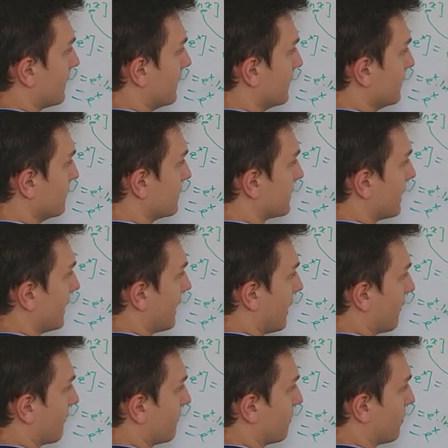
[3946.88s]
and you'd say
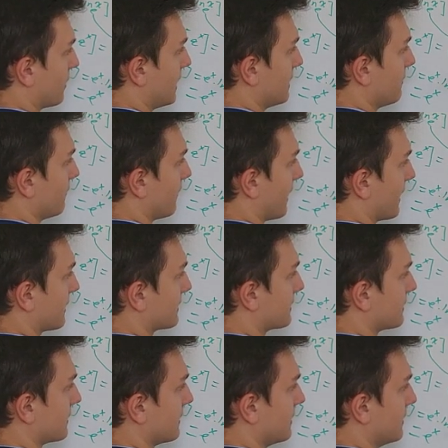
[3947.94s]
f prime of
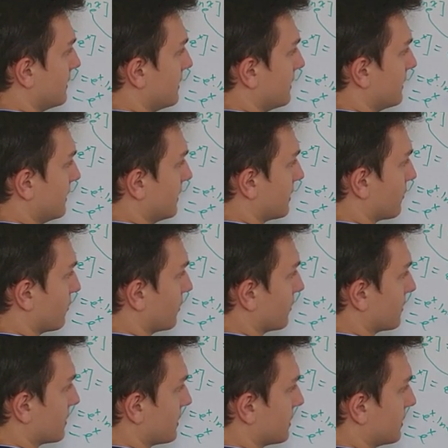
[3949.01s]
x
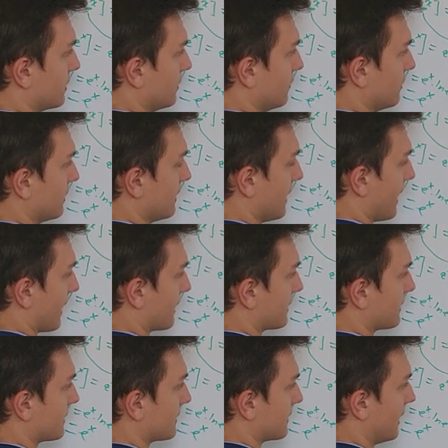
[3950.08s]
equals 2 to the
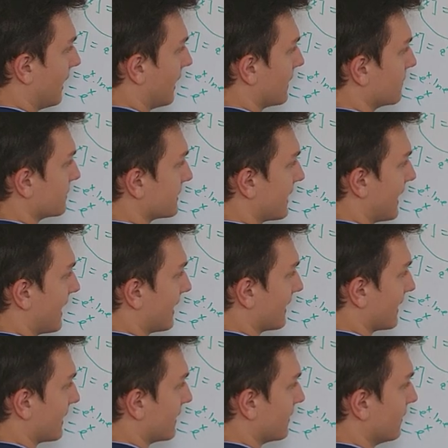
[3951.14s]
x times
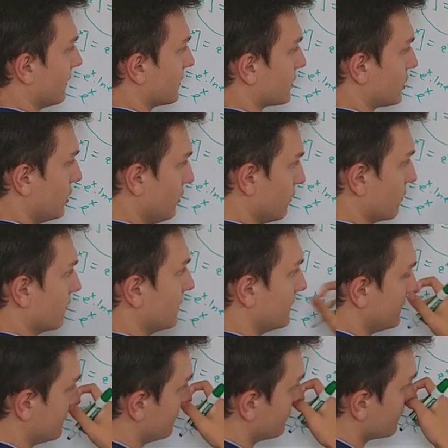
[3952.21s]
ln 2,
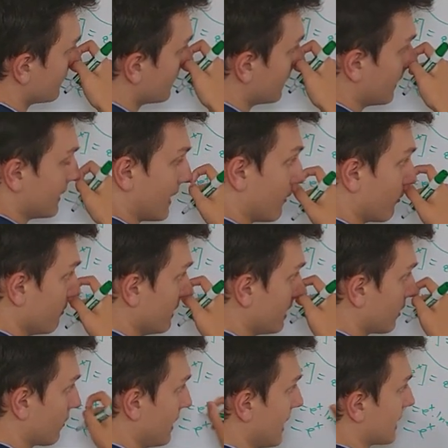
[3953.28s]
and that would be
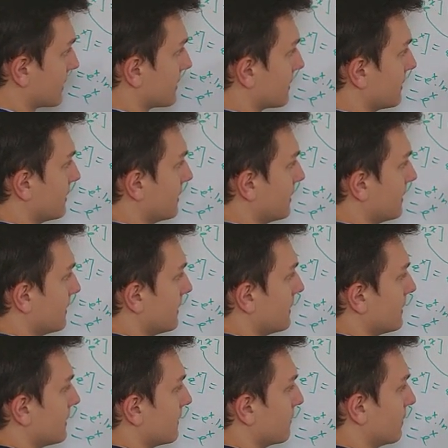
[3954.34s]
correct.
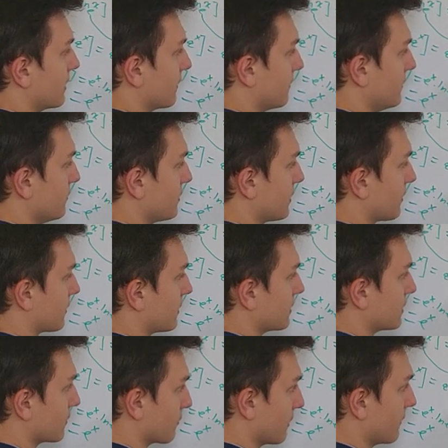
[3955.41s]
But if you took
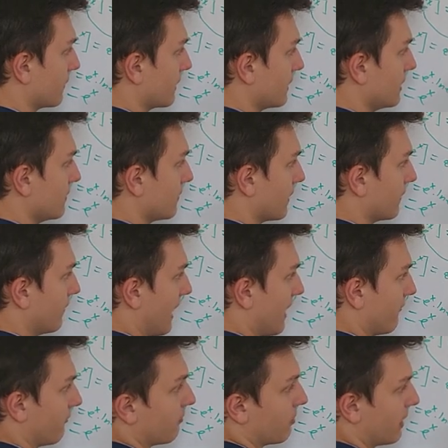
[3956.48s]
the derivative of
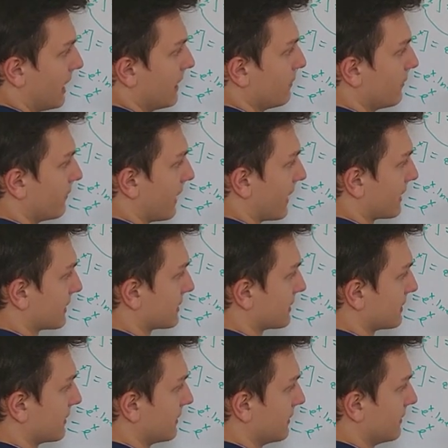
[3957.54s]
f prime of
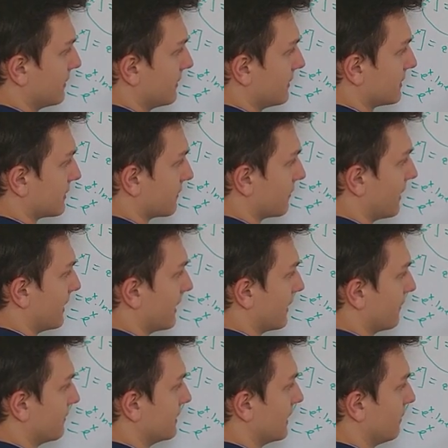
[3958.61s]
x to find
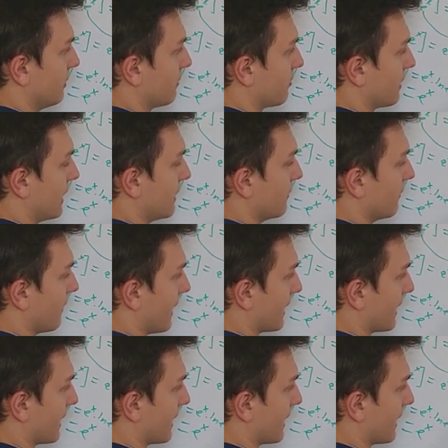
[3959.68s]
f double prime of